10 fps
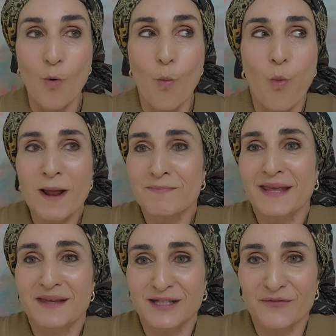What
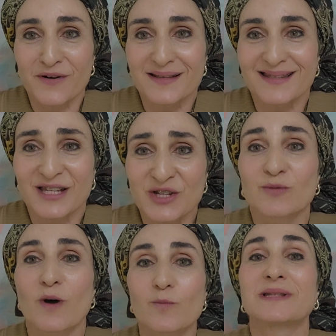made the difference? It's just
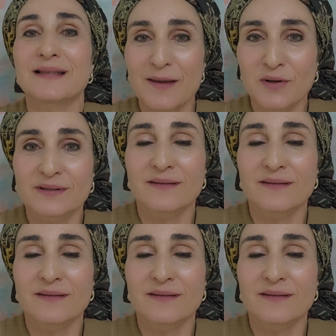one was labeled